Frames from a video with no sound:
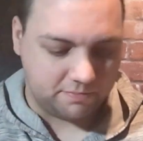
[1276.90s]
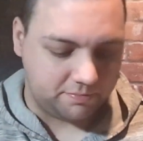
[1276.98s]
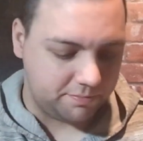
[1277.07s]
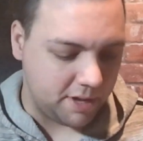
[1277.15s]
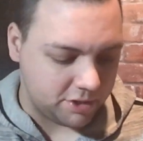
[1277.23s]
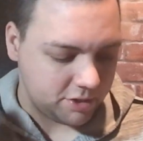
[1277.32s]

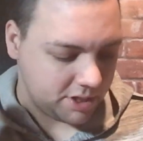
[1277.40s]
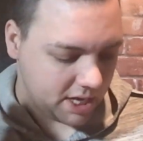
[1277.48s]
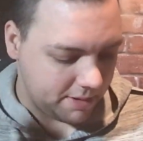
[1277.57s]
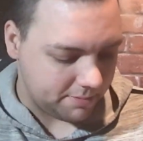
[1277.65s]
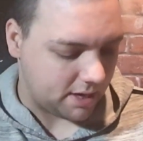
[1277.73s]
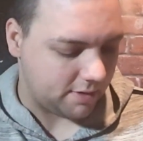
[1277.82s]
Measuring
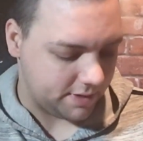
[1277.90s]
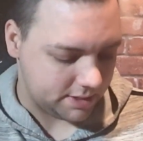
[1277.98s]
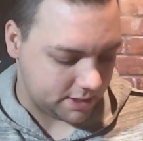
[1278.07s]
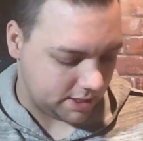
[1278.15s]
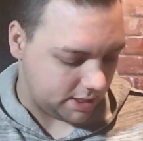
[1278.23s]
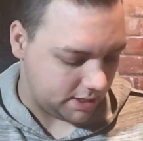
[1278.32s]
tape,
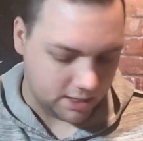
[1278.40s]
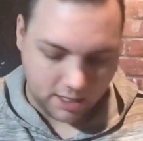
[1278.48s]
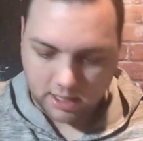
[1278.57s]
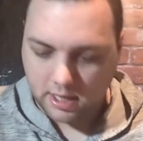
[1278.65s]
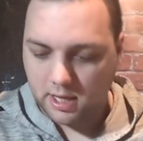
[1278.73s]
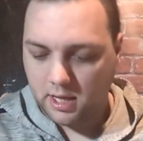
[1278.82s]
obviously.
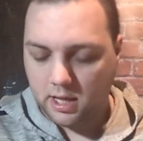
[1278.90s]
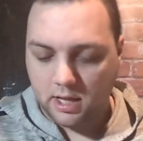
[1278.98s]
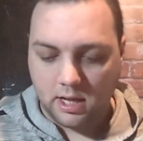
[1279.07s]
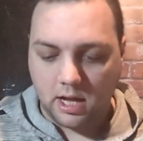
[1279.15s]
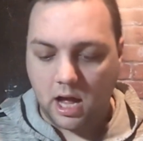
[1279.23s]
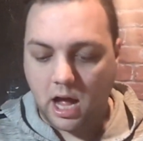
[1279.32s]

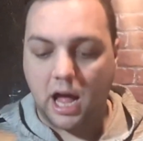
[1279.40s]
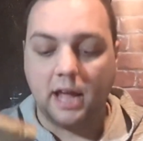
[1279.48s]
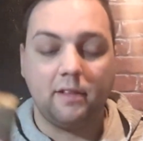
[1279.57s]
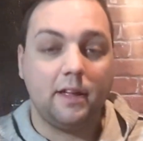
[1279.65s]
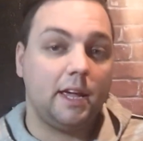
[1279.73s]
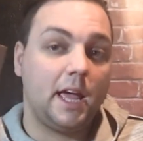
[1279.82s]
I
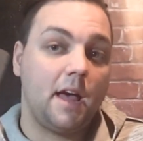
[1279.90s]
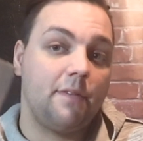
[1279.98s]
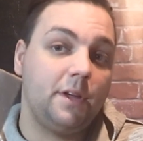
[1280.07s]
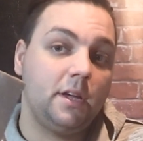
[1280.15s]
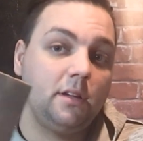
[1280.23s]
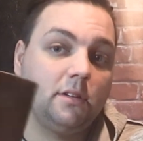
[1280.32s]
like
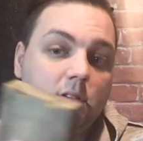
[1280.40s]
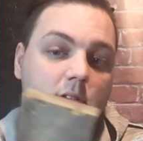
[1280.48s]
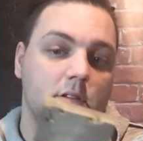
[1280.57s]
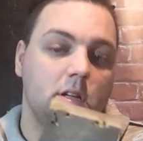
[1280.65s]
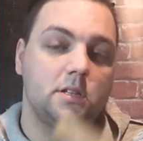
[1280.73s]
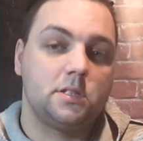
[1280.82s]
having
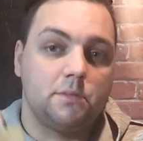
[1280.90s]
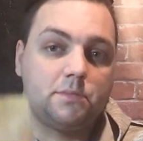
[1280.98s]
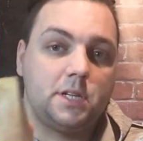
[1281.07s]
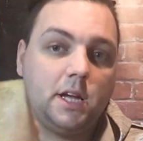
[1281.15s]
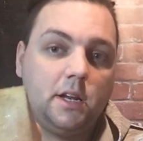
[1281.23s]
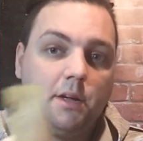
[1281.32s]
some
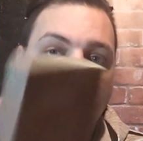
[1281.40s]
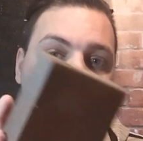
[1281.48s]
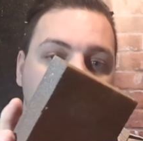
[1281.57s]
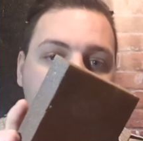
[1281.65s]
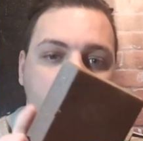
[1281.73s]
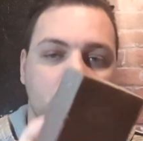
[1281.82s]
sanding
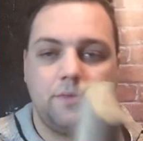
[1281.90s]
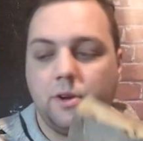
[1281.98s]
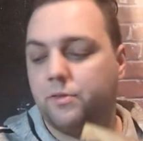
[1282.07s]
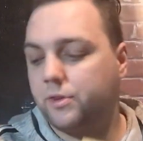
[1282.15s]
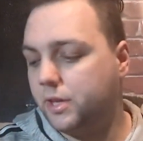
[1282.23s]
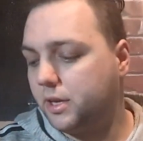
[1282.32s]
blocks of
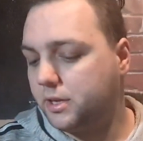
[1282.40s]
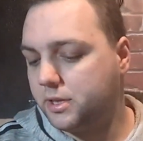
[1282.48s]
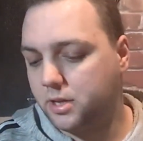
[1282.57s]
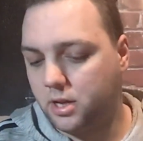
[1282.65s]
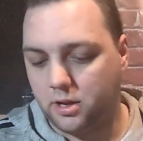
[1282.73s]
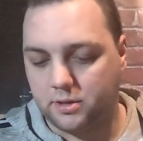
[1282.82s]
different
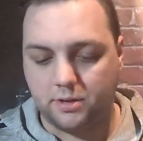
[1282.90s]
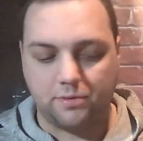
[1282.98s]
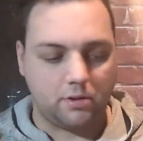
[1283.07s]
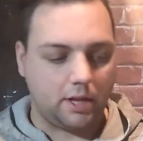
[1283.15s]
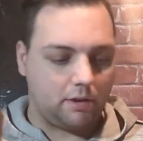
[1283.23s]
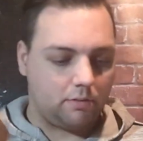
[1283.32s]

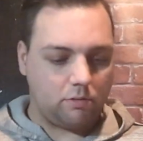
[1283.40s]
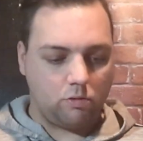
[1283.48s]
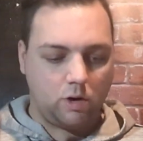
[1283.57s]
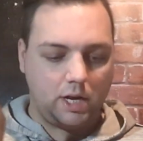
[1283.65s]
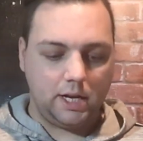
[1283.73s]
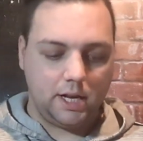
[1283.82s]
different like
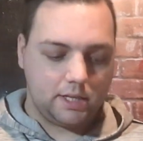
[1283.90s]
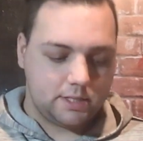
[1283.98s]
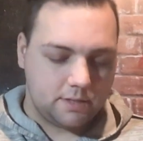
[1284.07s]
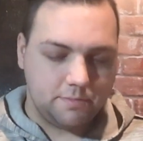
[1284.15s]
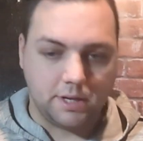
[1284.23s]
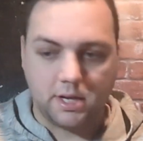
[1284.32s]

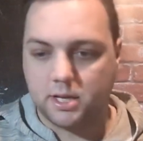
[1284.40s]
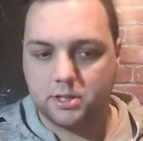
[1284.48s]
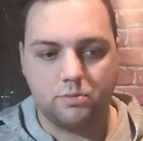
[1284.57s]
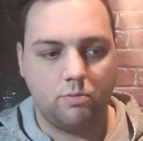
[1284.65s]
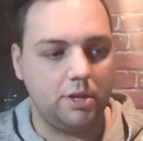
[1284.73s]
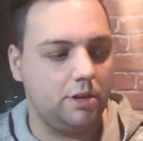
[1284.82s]
grittiness,
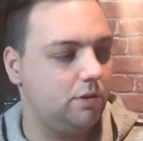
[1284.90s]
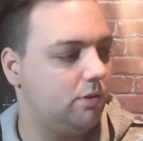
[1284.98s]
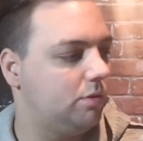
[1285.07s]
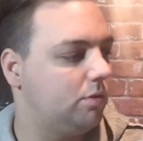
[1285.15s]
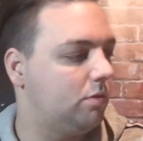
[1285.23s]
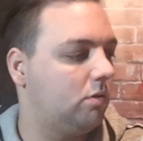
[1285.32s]
because when
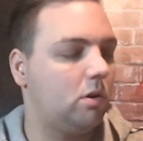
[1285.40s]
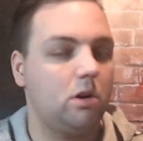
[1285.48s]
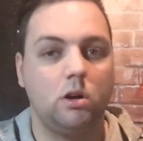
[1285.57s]
you